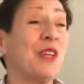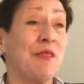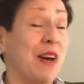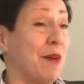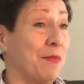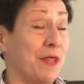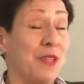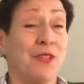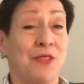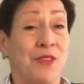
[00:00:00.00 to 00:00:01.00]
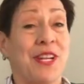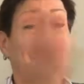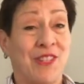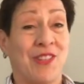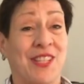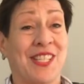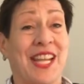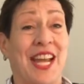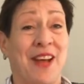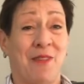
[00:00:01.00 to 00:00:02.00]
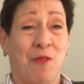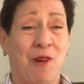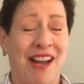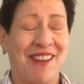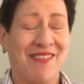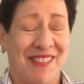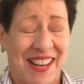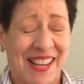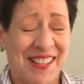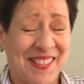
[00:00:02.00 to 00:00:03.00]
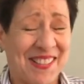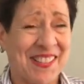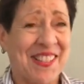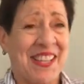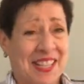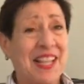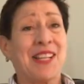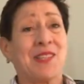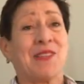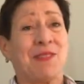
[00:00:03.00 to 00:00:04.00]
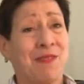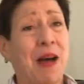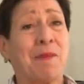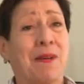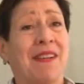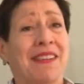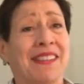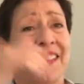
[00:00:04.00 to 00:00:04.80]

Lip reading: love opera too, so I guess you could say I have a wide range. Classical opera,